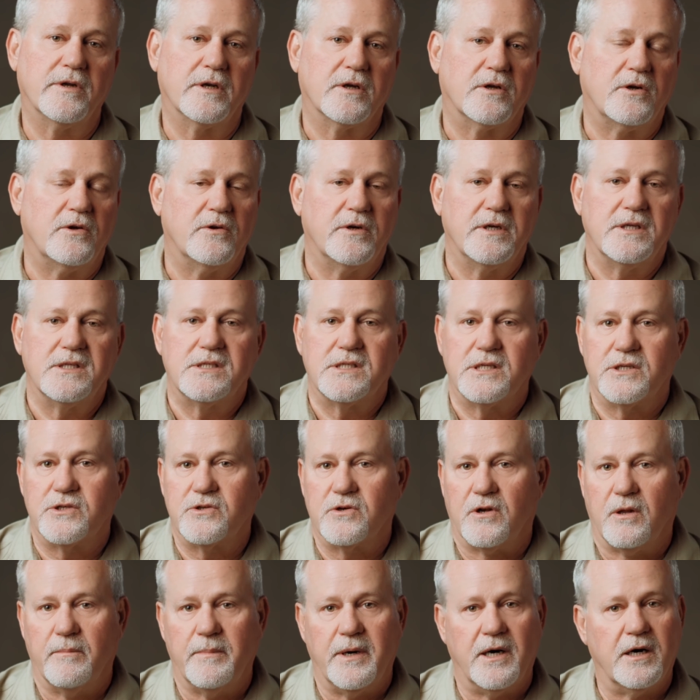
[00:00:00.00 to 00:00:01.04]
including
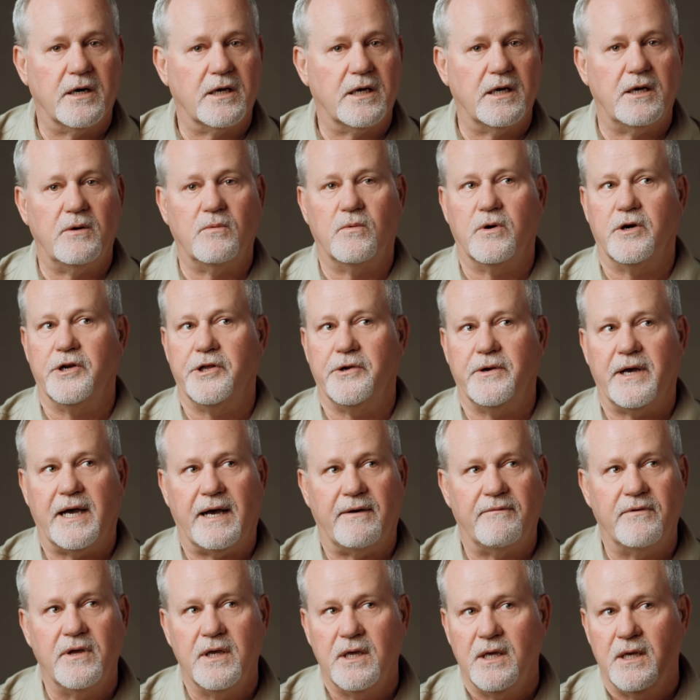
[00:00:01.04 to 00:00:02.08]
Central America, where you
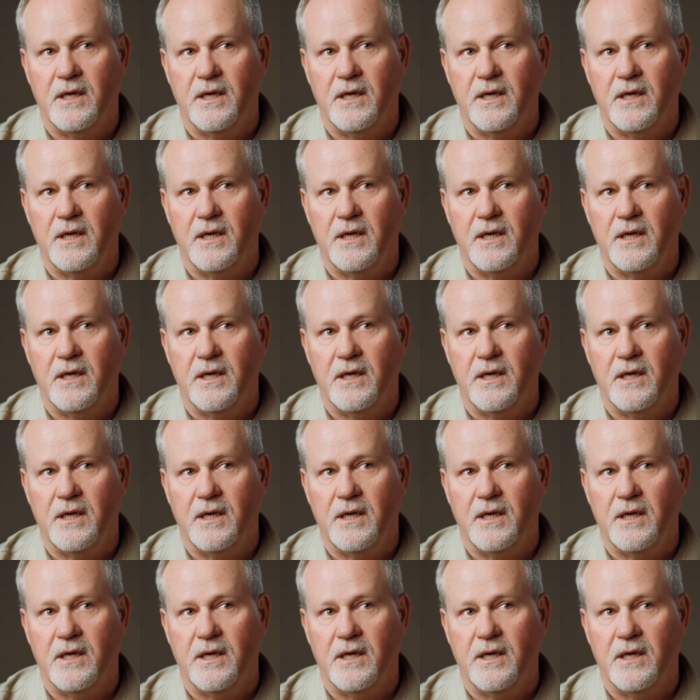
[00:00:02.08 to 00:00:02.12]
have